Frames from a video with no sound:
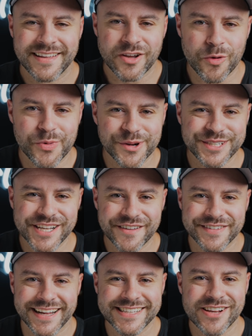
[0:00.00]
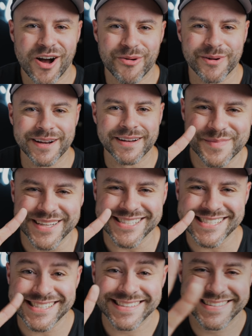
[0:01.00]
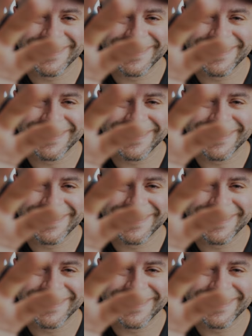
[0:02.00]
Go brew yourself a nice hot one. Peace.